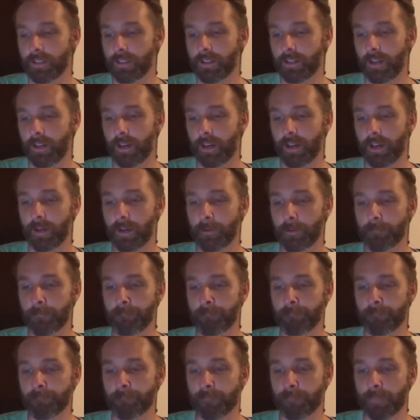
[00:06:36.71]

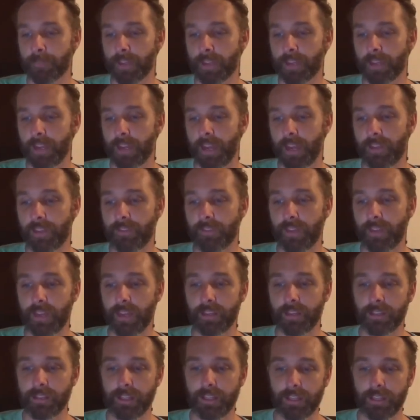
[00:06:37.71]
and
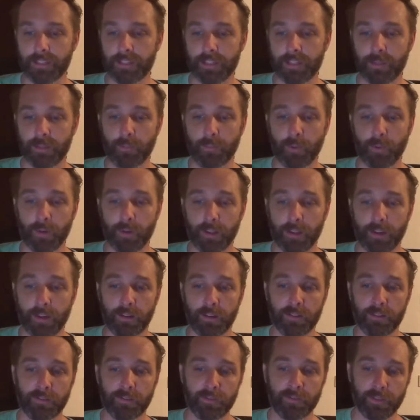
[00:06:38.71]
then getting to the point
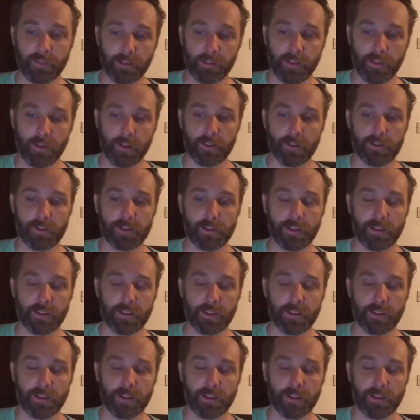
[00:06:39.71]
of the launch.